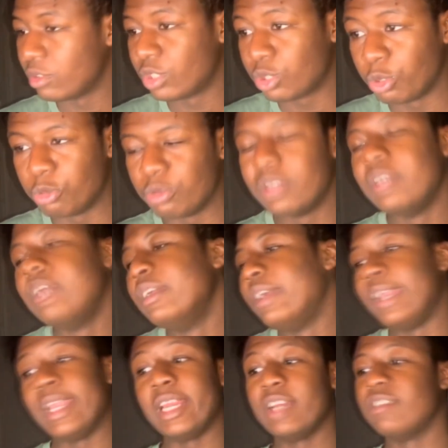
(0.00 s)
Scoot,
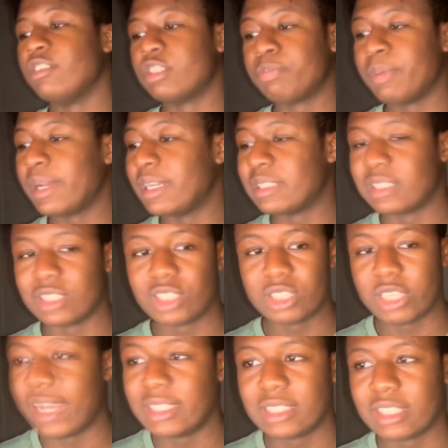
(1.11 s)
either of those players to
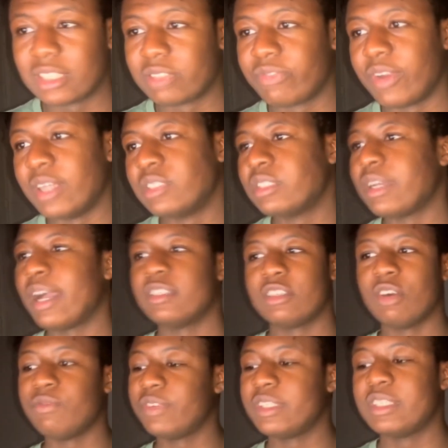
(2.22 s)
change this franchise,
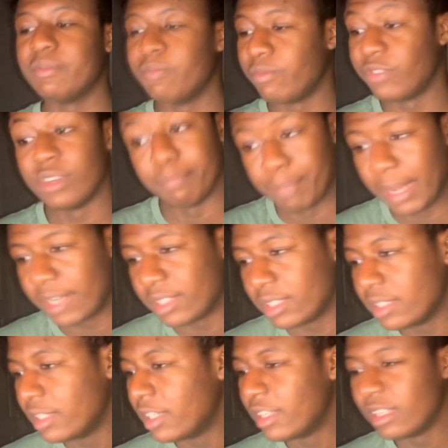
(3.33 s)
hopefully for the
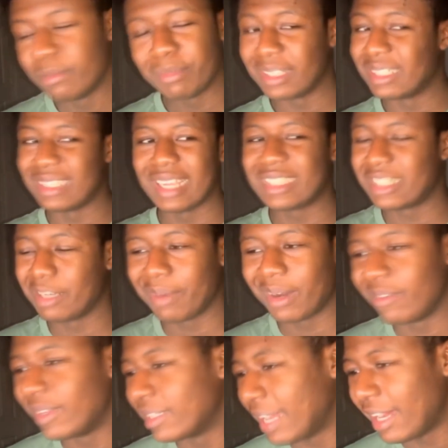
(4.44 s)
better. But that's it
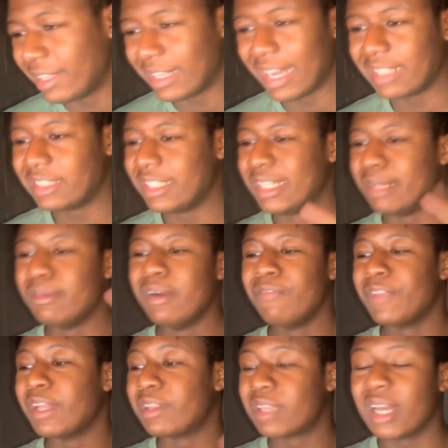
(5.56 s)
about that team.
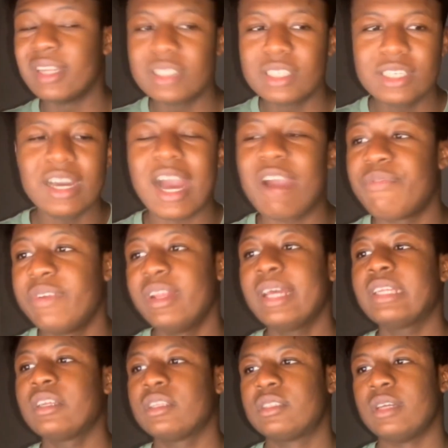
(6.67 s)
The Thunder, I feel
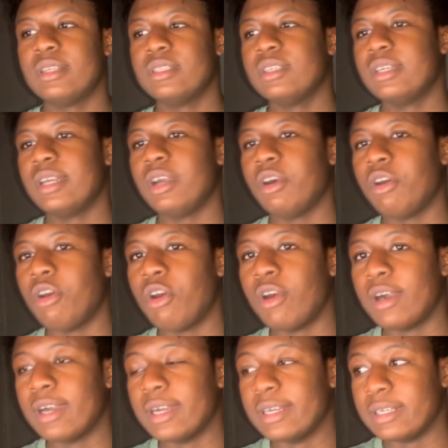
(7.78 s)
like the Thunder
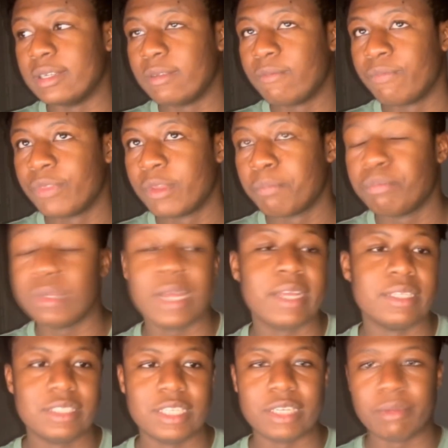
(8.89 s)
are
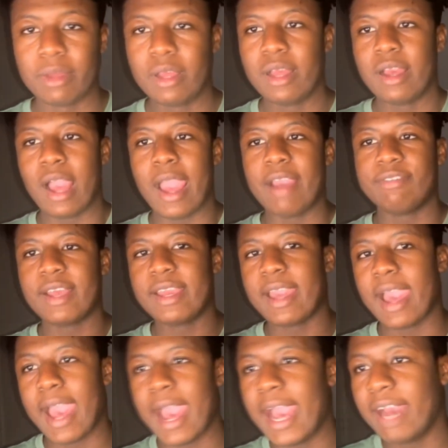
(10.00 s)
playing team. If they
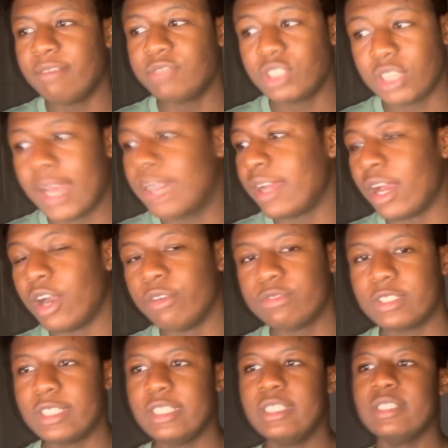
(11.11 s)
have Chet
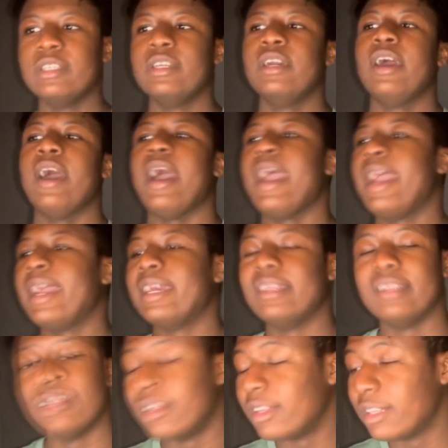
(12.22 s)
healthy
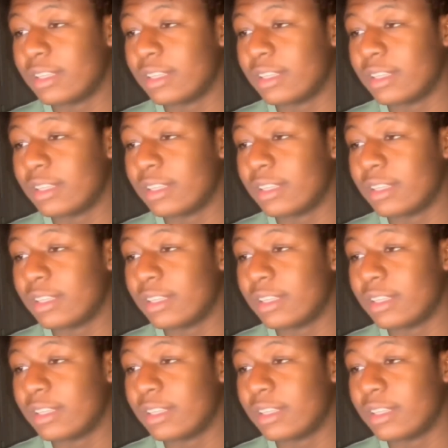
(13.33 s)
and